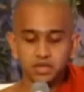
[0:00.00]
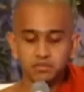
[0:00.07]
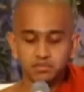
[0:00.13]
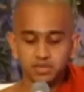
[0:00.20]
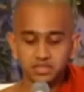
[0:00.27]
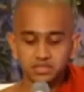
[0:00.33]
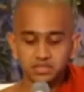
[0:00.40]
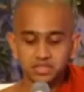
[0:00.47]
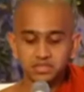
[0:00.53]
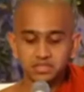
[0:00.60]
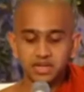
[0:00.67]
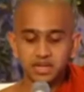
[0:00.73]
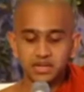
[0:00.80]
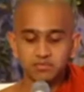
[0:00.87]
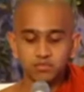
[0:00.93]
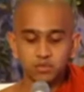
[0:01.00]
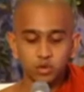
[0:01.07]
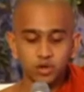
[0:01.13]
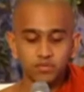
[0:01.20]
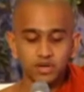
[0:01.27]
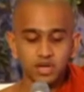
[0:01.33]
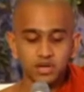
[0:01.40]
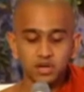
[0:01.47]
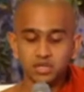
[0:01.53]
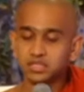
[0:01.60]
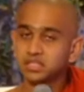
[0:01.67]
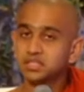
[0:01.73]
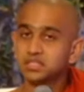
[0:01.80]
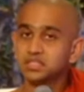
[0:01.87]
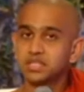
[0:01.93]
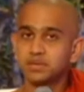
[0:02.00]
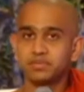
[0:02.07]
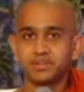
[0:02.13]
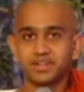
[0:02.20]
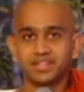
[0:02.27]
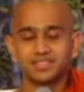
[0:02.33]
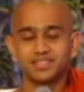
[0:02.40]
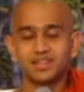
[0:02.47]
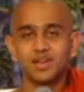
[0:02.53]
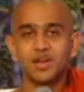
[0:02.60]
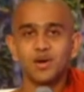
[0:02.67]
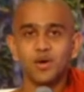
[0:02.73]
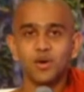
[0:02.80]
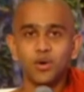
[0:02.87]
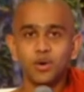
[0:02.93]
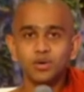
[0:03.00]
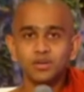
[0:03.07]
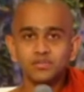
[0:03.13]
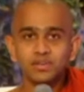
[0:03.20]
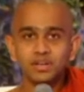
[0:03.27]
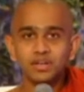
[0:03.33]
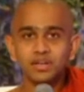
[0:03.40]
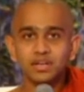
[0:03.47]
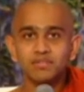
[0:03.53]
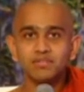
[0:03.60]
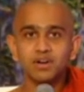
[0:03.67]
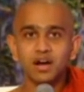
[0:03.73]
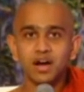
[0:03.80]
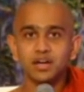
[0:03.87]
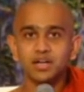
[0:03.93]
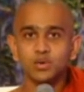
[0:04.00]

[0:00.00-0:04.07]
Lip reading: princes, and more will not separate. All will live under